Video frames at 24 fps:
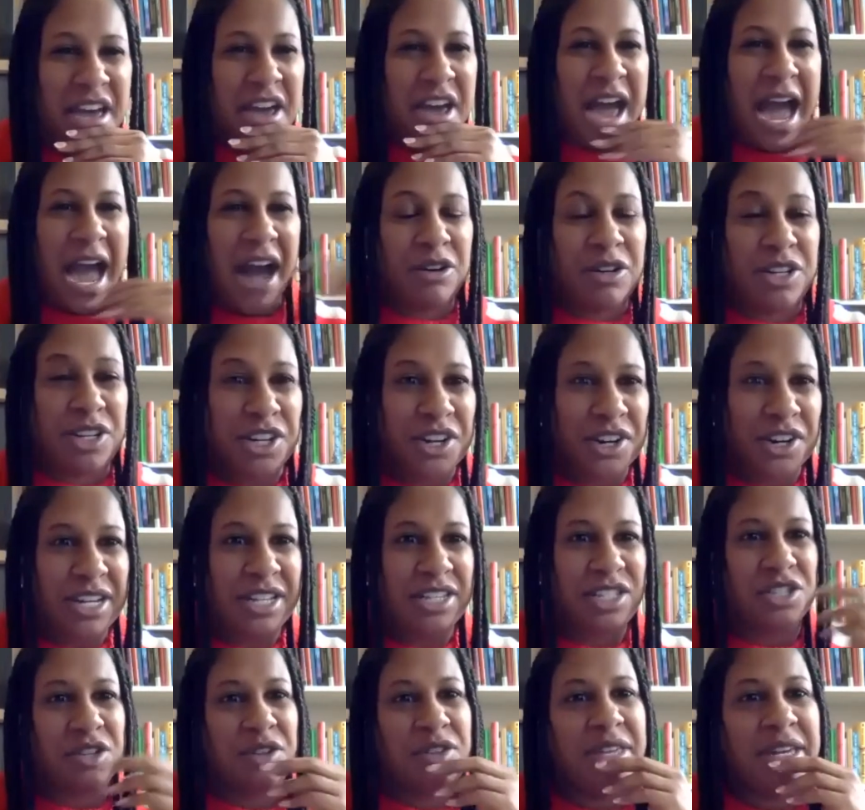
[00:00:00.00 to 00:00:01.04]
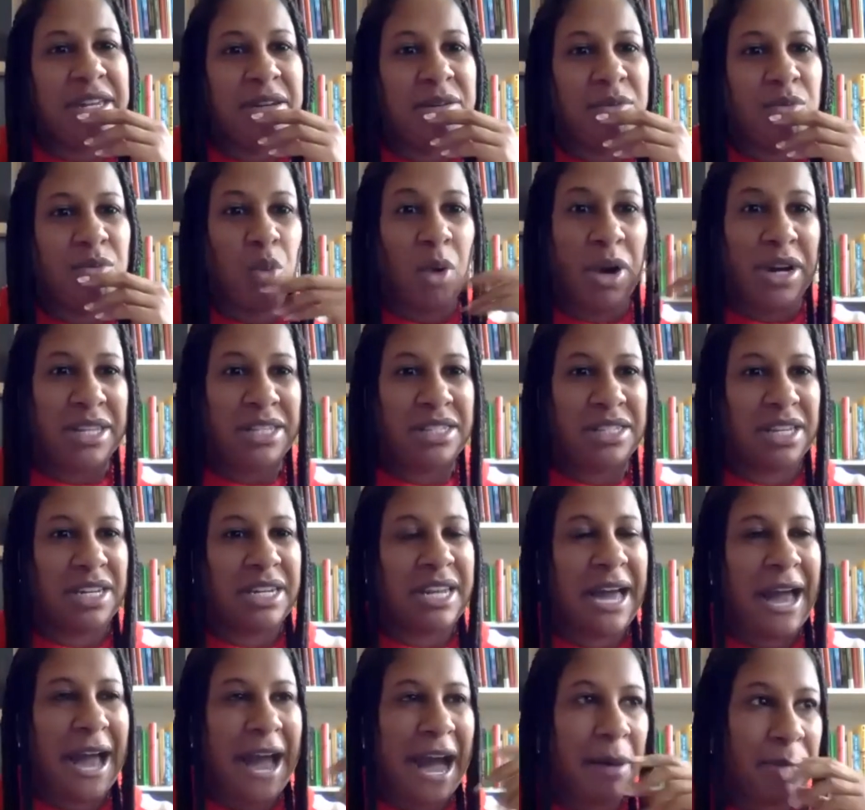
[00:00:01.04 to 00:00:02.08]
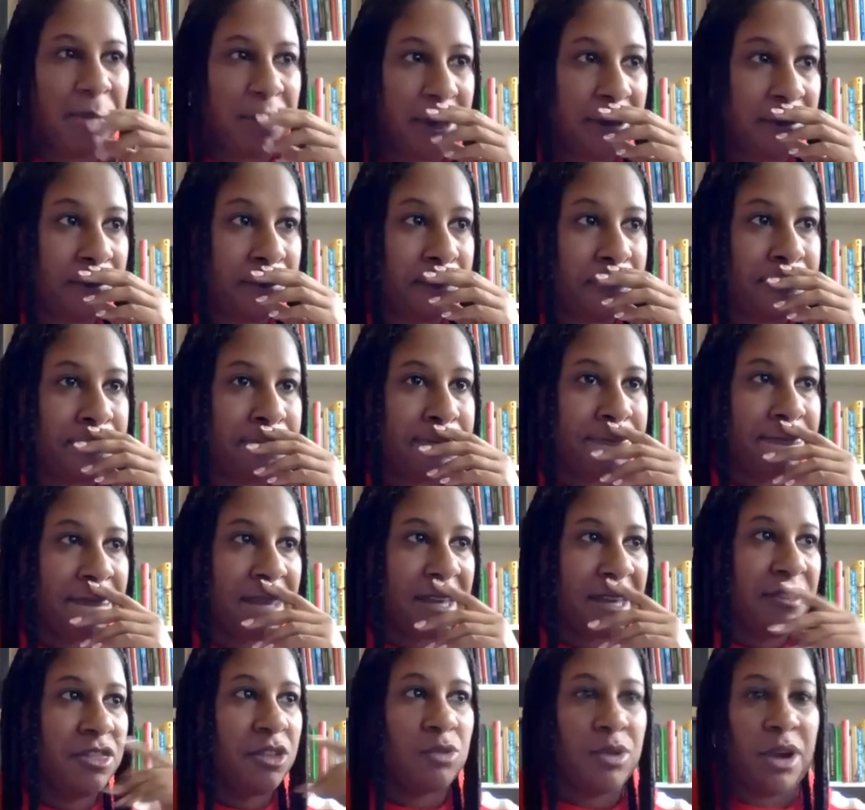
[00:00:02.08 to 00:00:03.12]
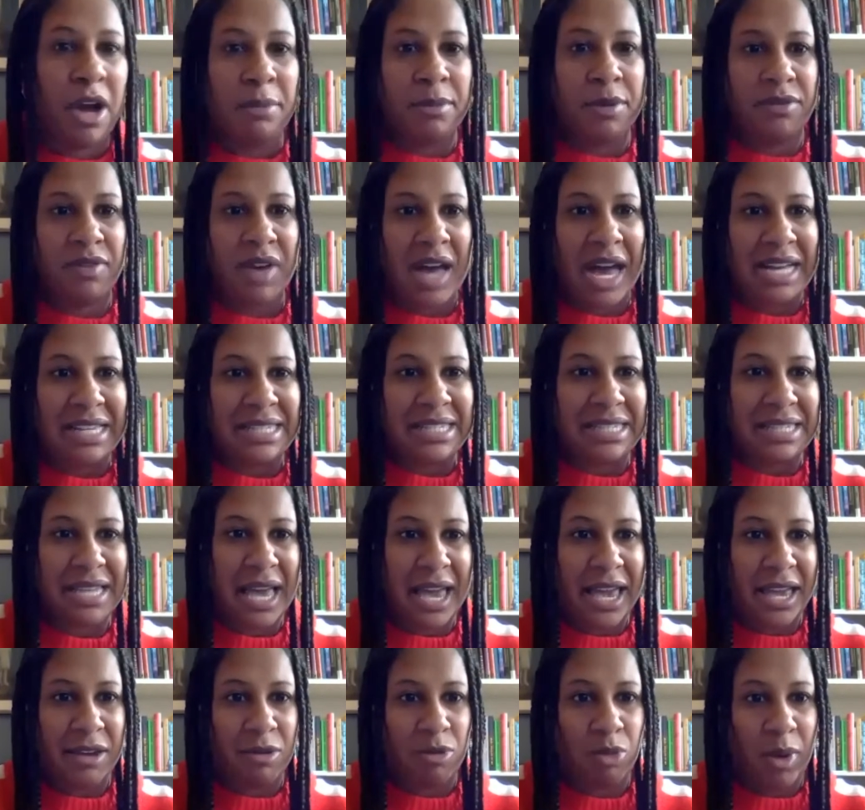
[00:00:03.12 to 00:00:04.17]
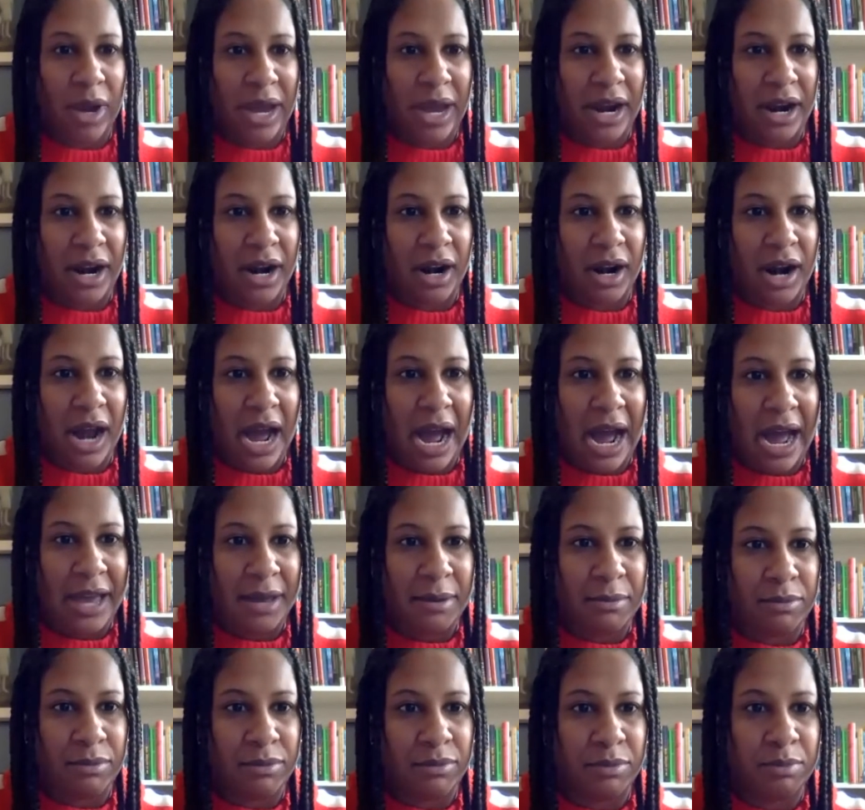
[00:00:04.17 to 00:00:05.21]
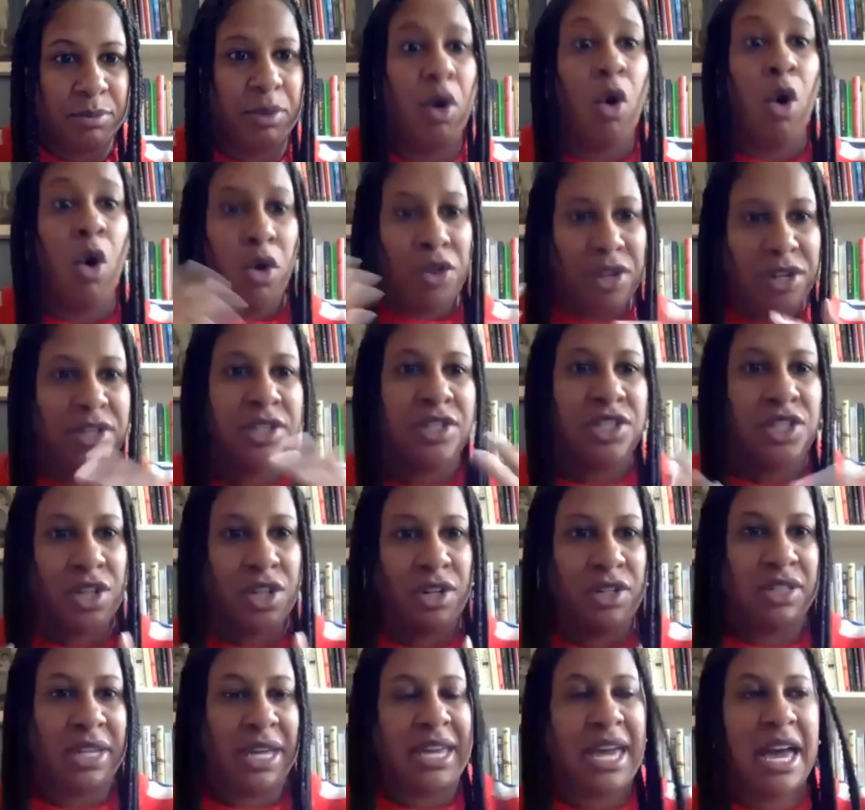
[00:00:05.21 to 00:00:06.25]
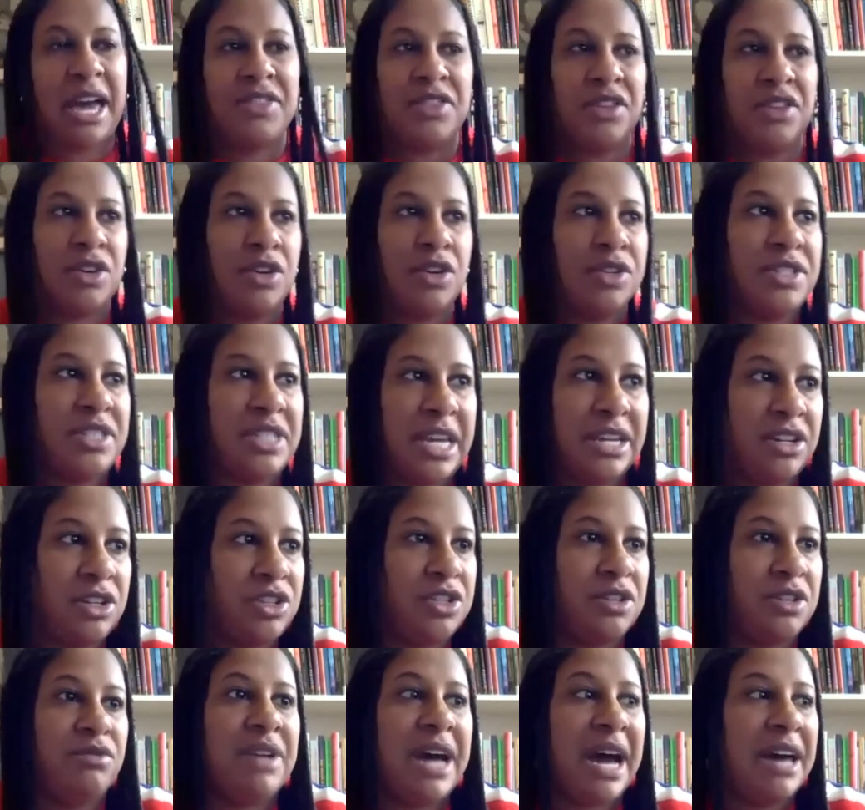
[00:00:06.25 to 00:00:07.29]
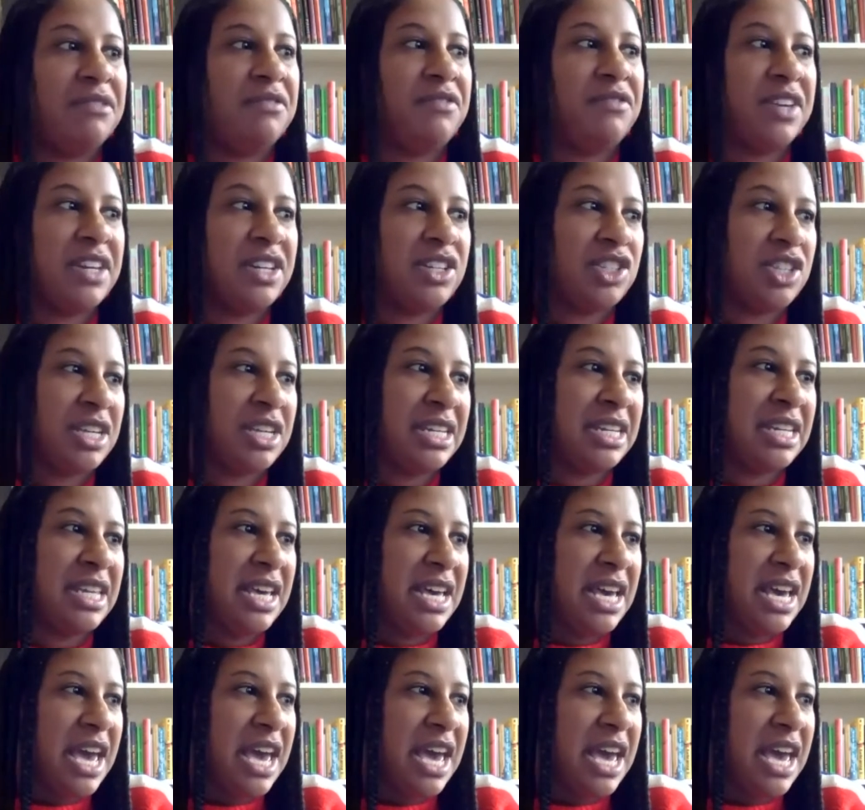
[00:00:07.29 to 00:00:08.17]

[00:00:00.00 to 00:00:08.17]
how curious. So then what is going to happen in the realm of essay where I'm beholden to certain like ethical standards of nonfiction?